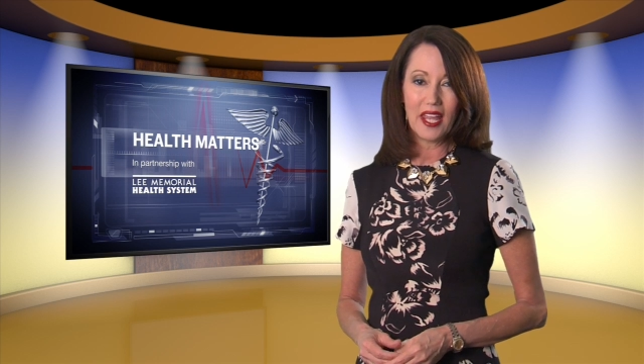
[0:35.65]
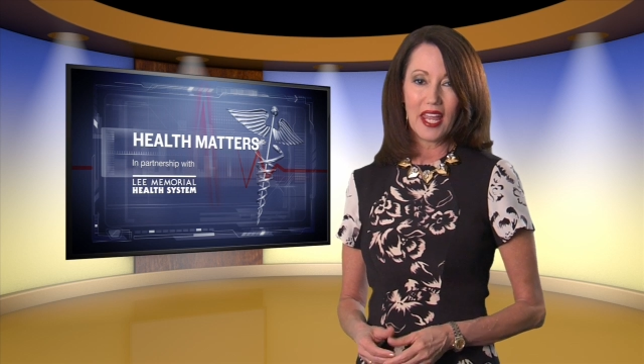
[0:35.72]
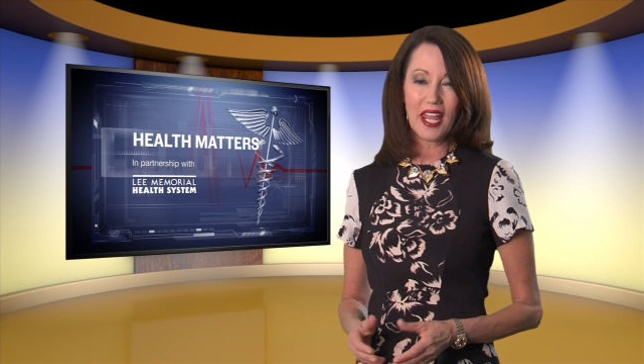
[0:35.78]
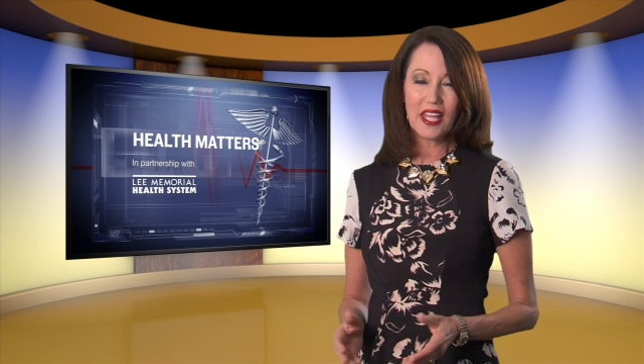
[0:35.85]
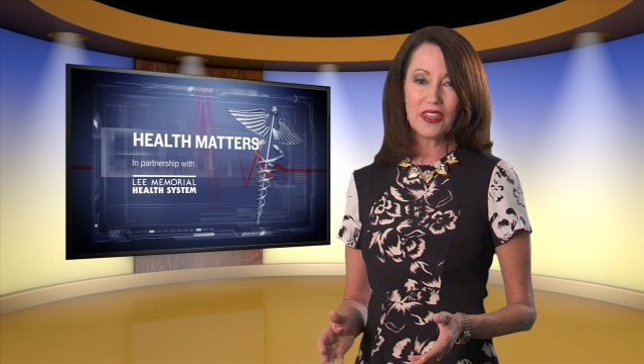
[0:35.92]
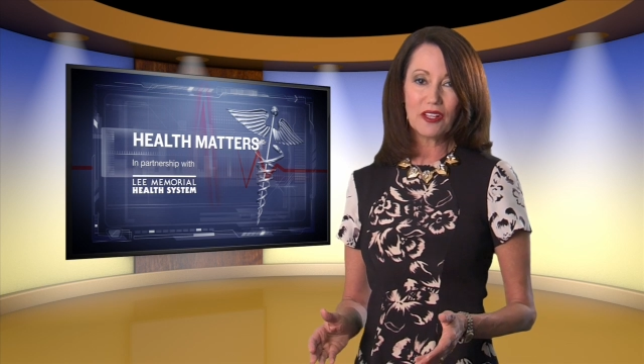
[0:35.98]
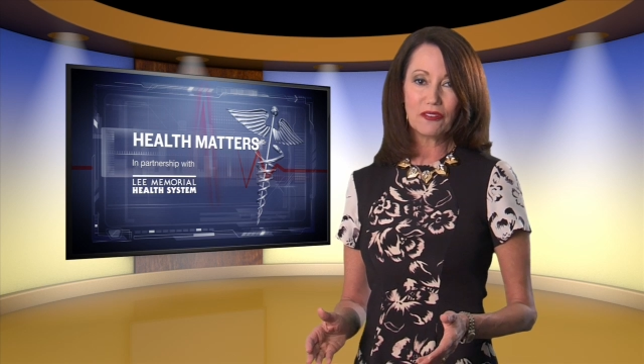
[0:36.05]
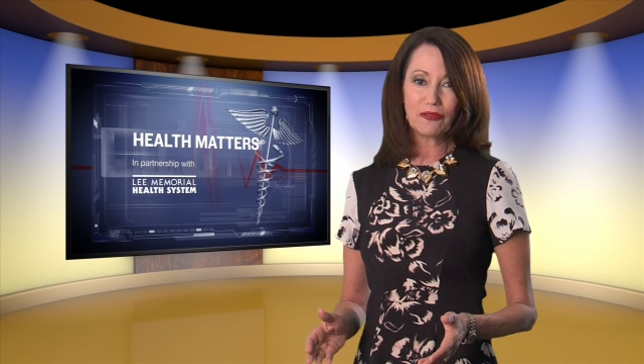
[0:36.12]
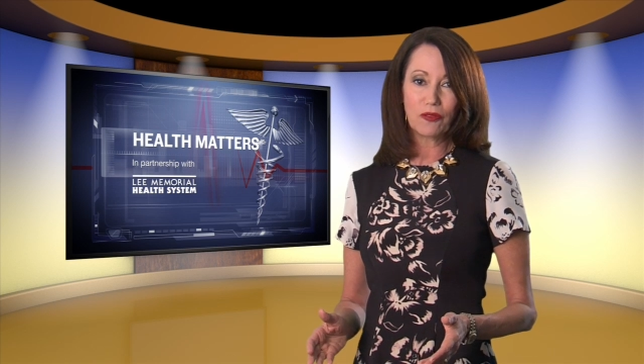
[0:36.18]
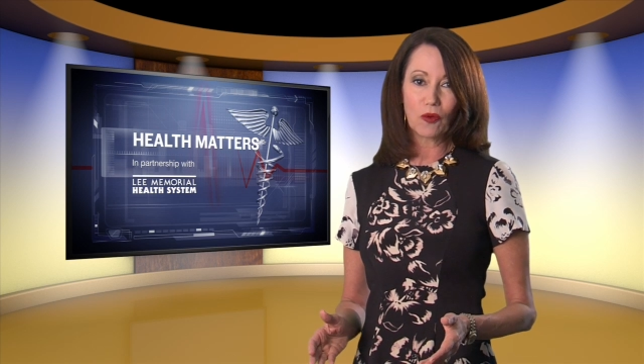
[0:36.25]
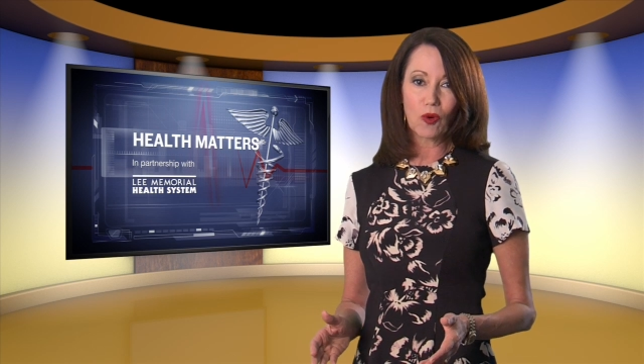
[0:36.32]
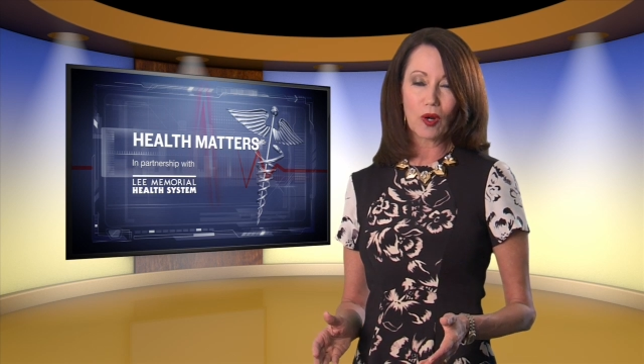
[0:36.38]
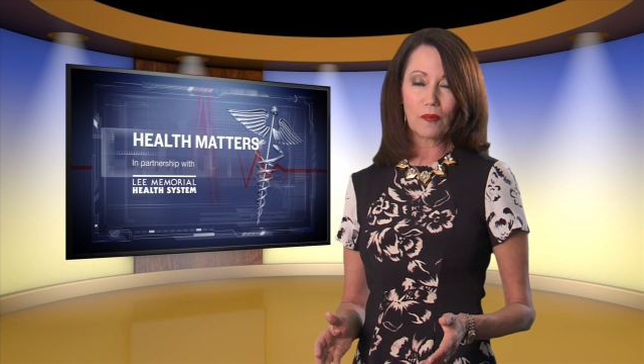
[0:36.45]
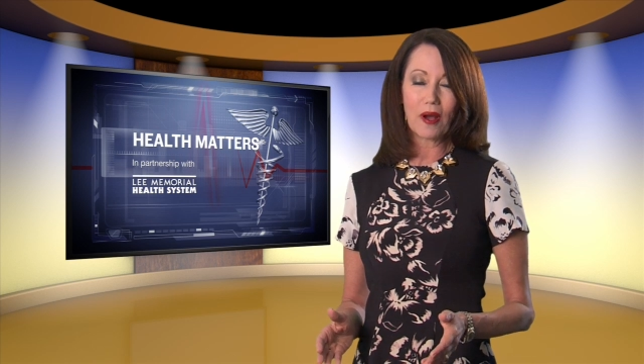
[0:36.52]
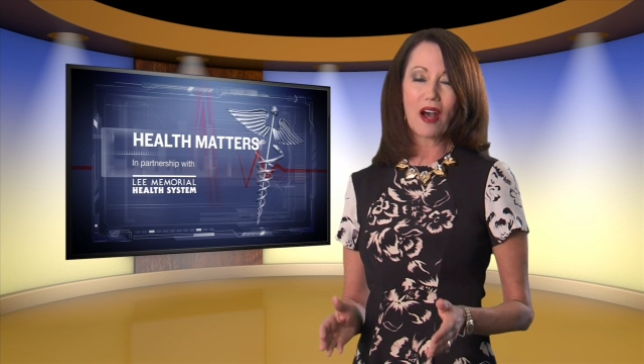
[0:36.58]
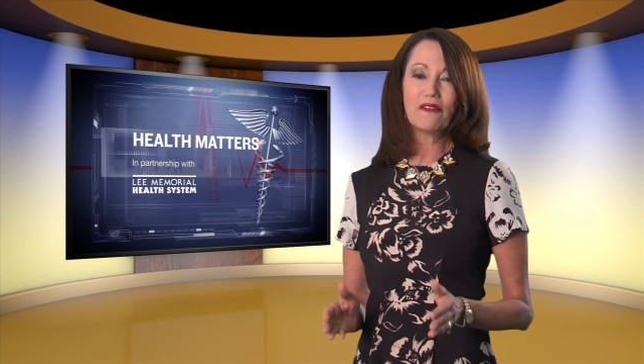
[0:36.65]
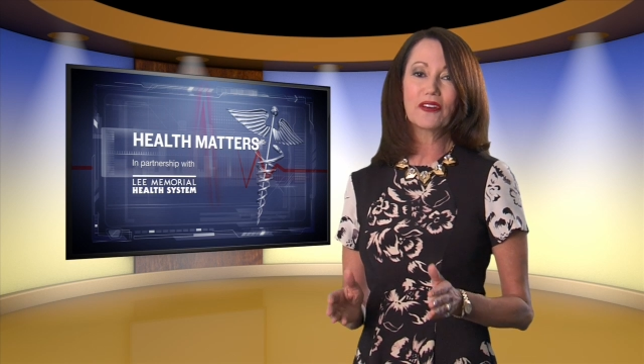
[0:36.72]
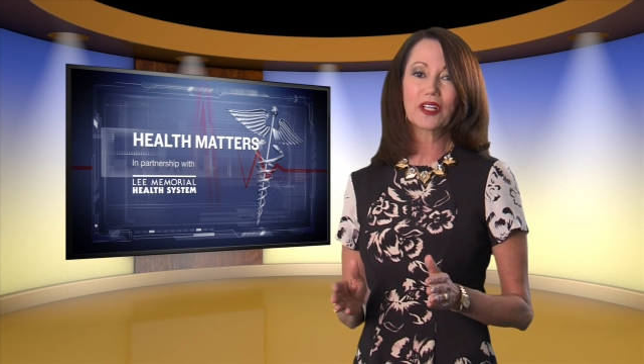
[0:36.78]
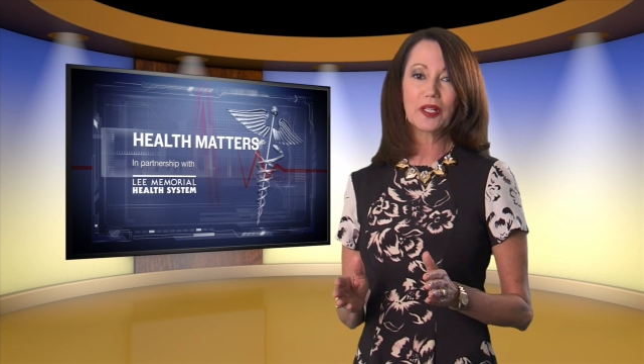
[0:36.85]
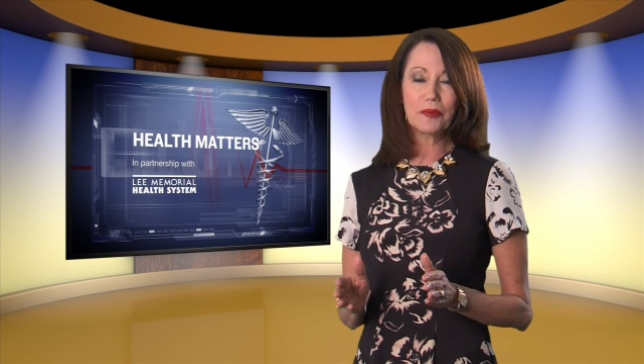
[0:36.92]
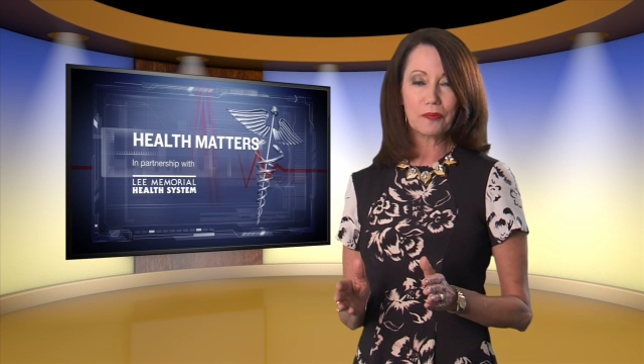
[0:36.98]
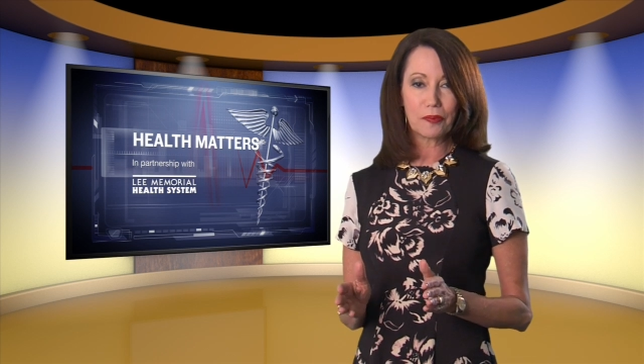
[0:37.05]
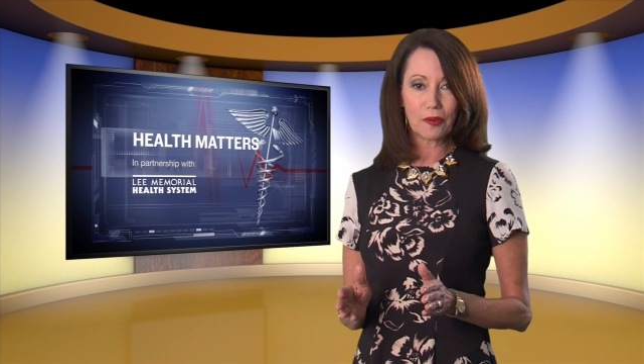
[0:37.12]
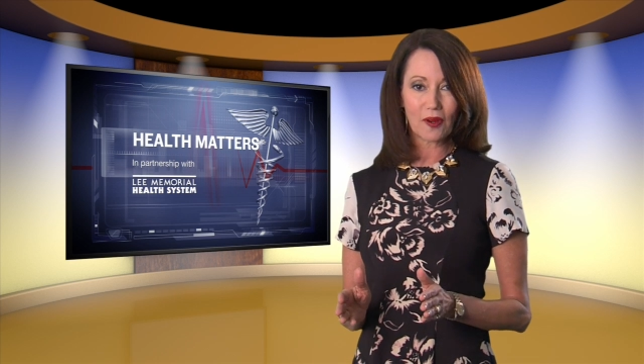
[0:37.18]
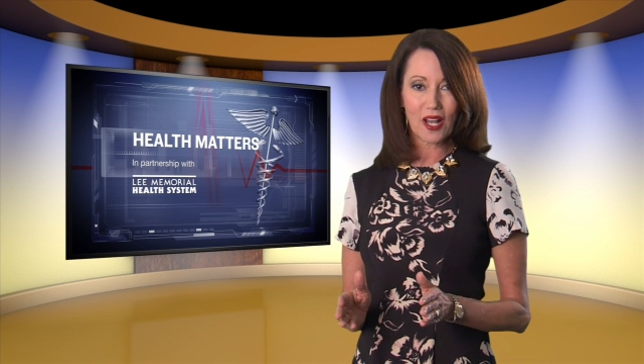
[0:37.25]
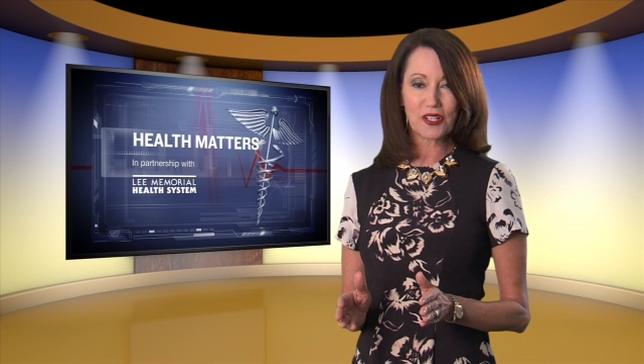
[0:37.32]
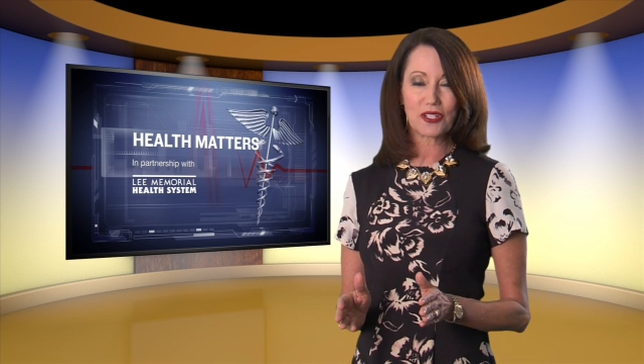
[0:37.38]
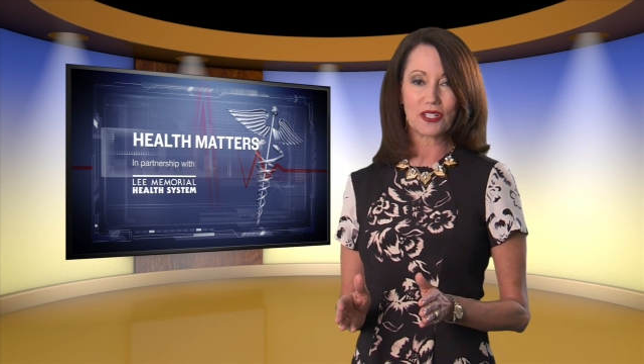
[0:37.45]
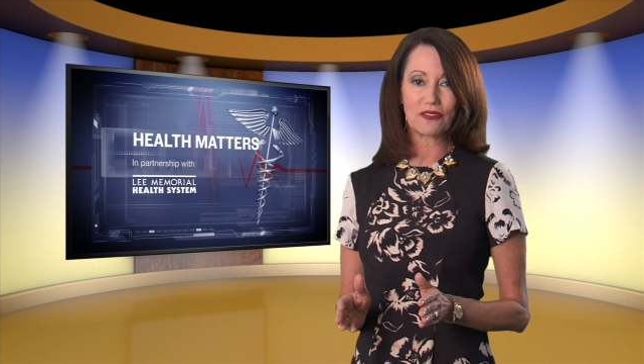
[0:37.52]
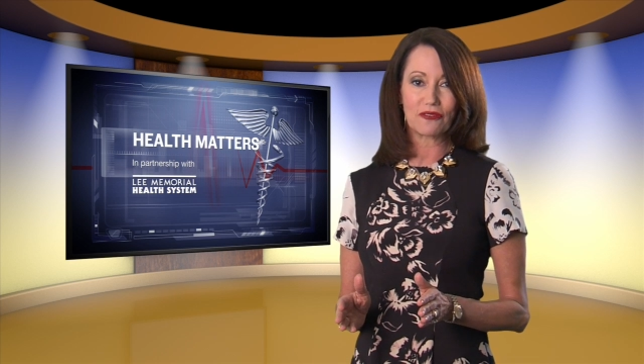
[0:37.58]
in the form of a
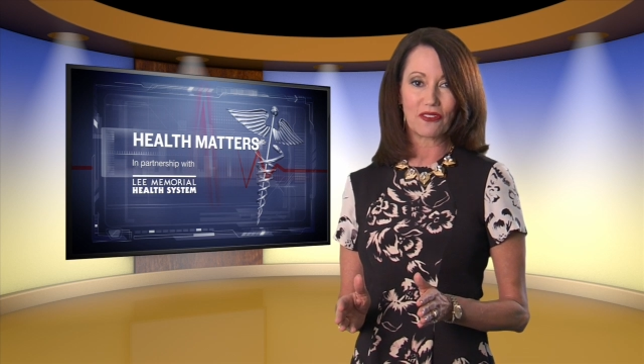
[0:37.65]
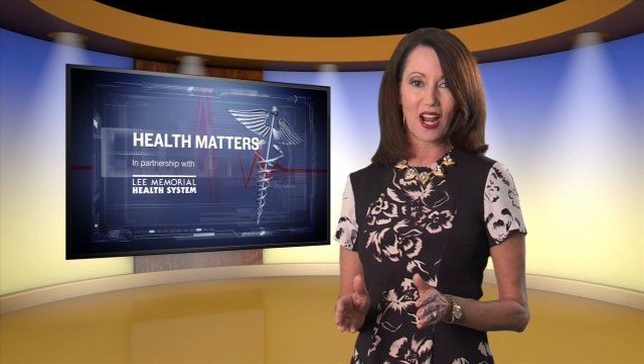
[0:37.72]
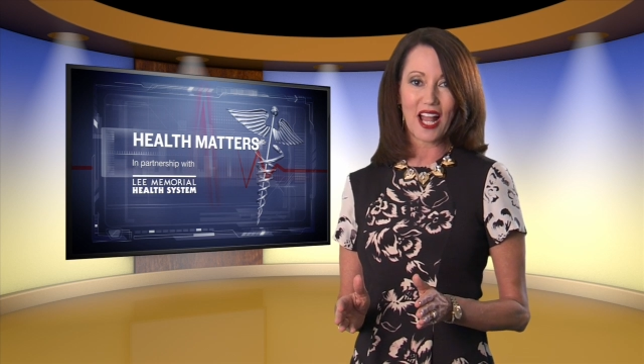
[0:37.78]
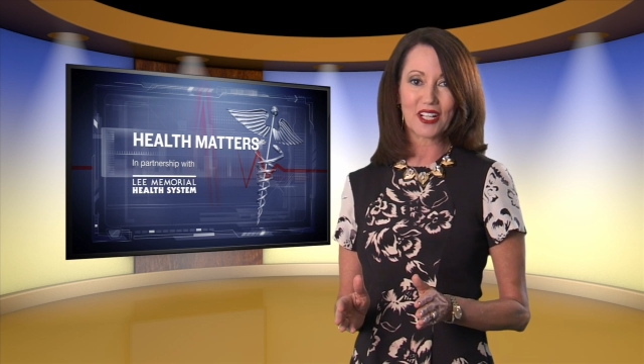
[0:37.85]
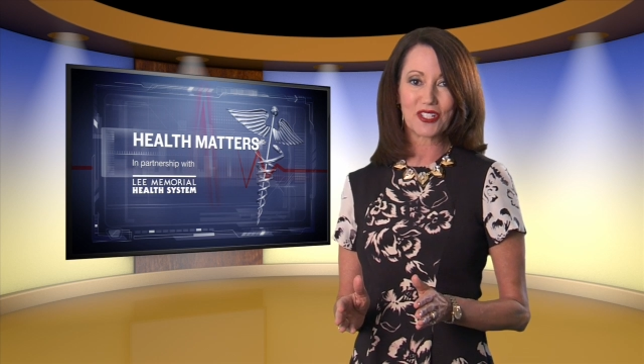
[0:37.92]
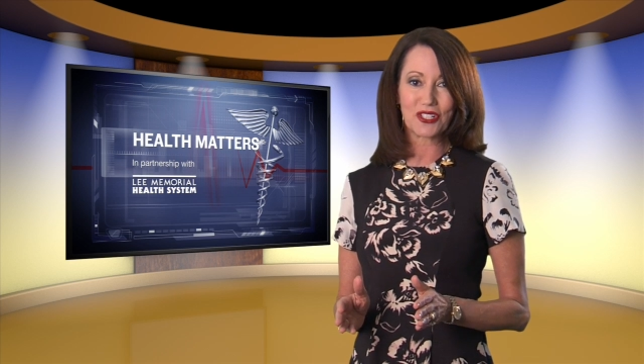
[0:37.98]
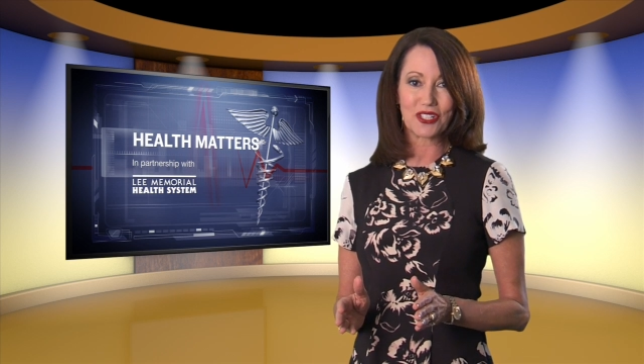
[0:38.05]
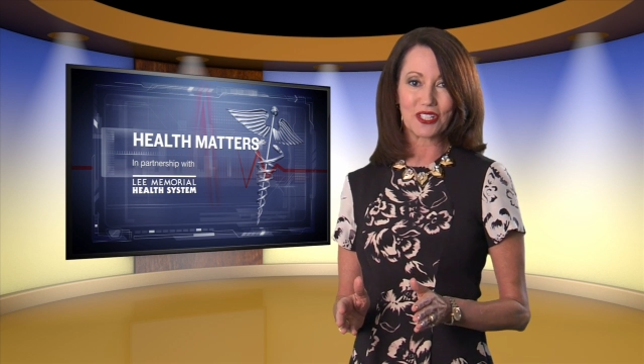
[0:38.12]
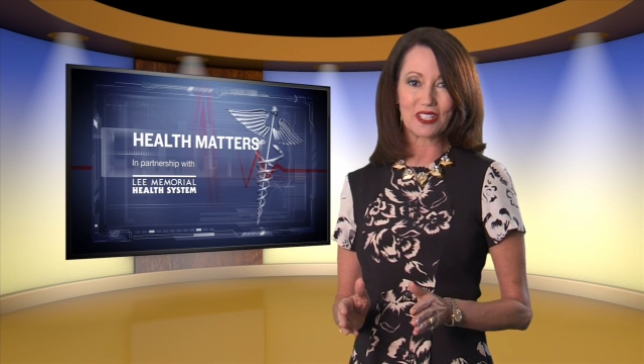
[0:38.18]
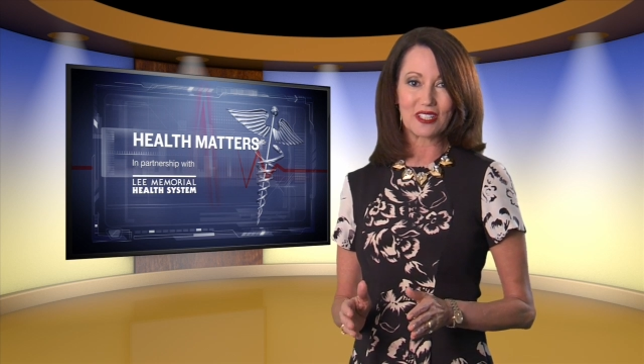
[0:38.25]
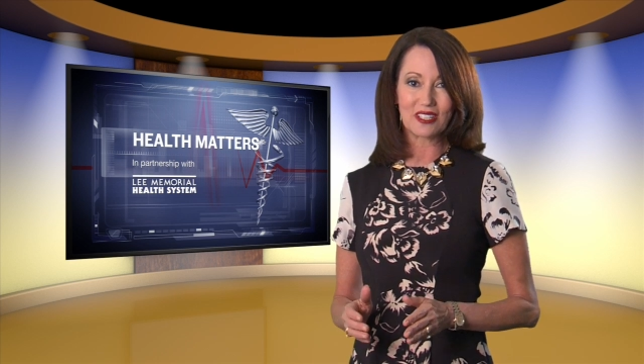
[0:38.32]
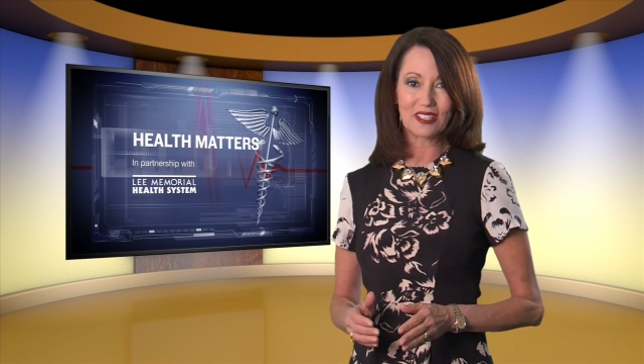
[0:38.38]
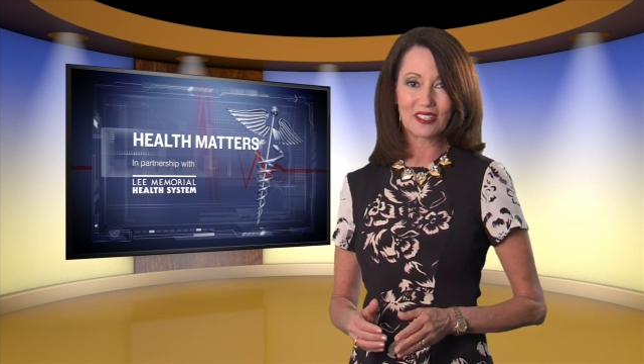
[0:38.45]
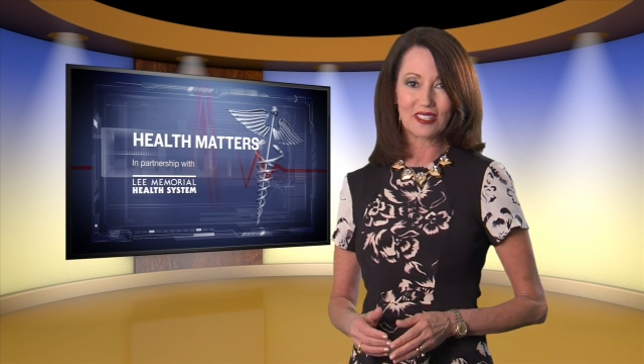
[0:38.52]
compression fracture.